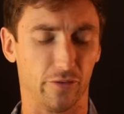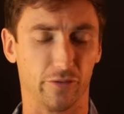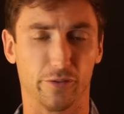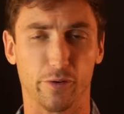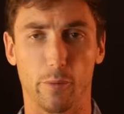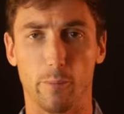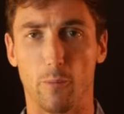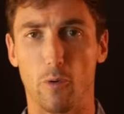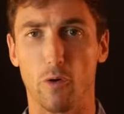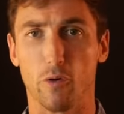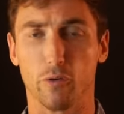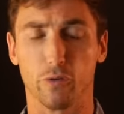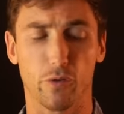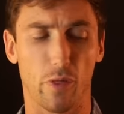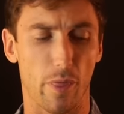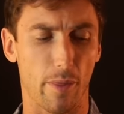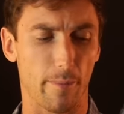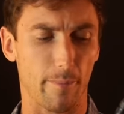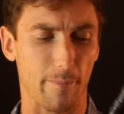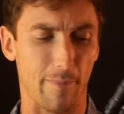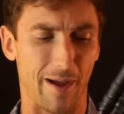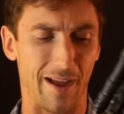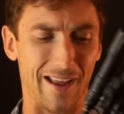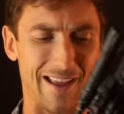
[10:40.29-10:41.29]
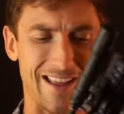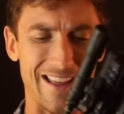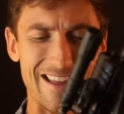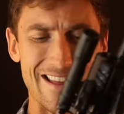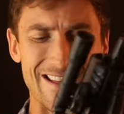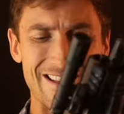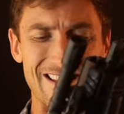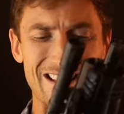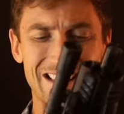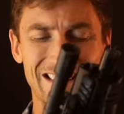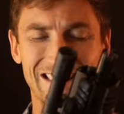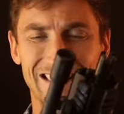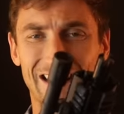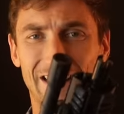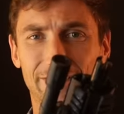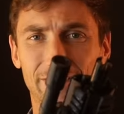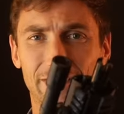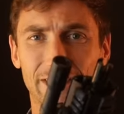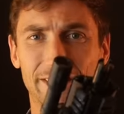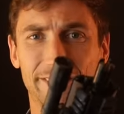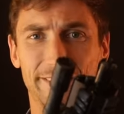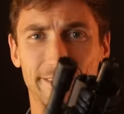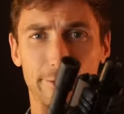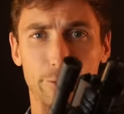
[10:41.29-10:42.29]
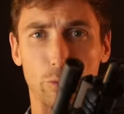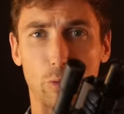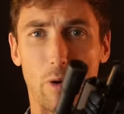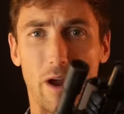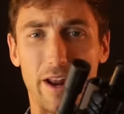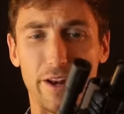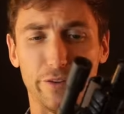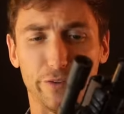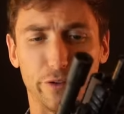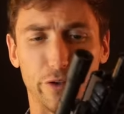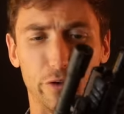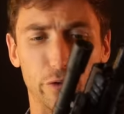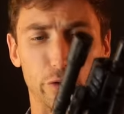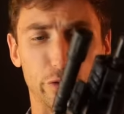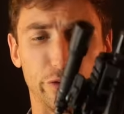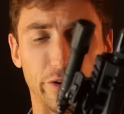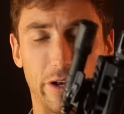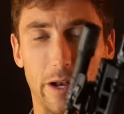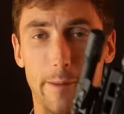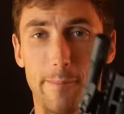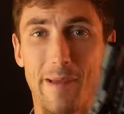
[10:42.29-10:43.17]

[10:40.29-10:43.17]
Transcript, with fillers: so both my lefties and righties can use it.